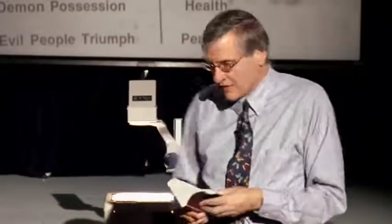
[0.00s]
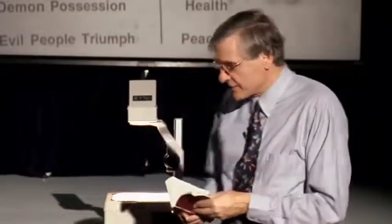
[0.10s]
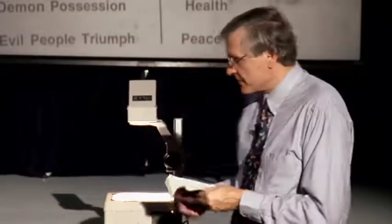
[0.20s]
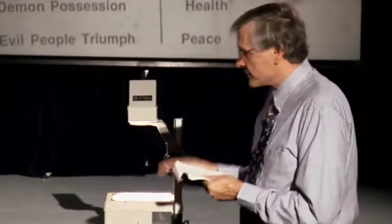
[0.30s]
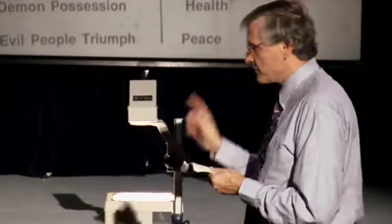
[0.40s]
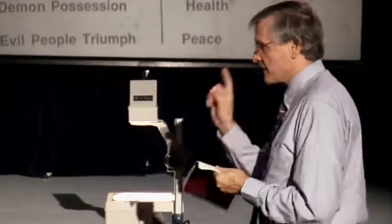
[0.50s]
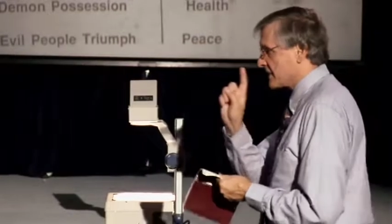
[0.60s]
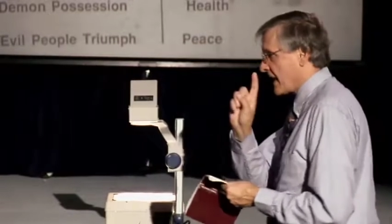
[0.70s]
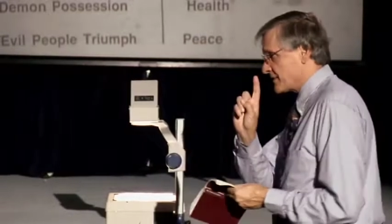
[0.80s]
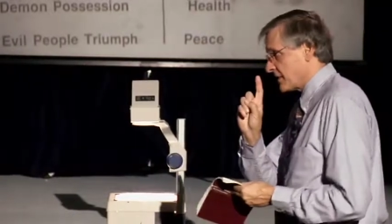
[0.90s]
This is
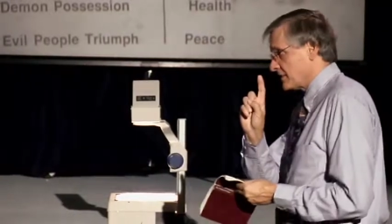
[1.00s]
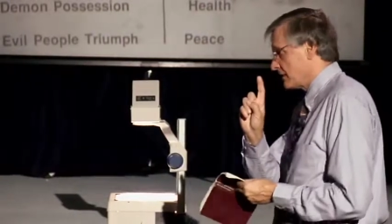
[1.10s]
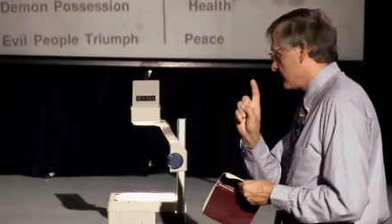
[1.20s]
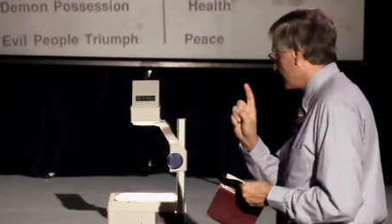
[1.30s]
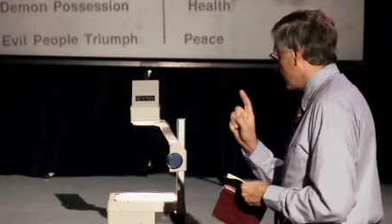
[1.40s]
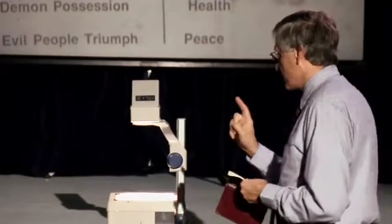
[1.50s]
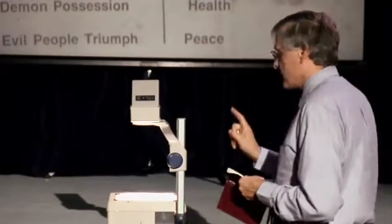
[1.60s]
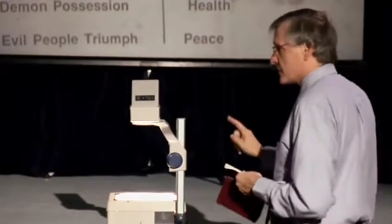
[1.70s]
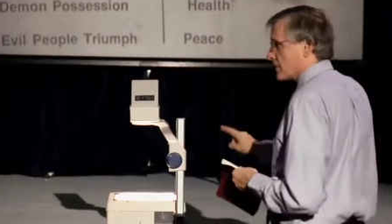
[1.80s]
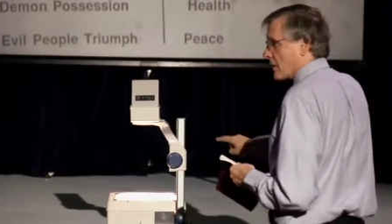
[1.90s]
when, catch it, Look
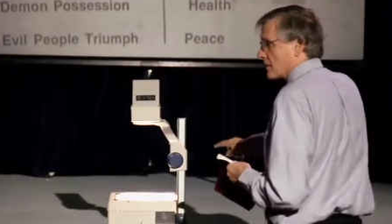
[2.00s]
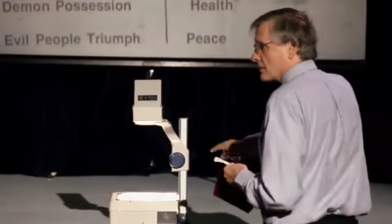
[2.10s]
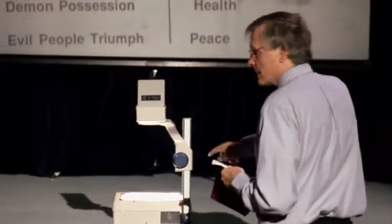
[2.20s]
at this chart.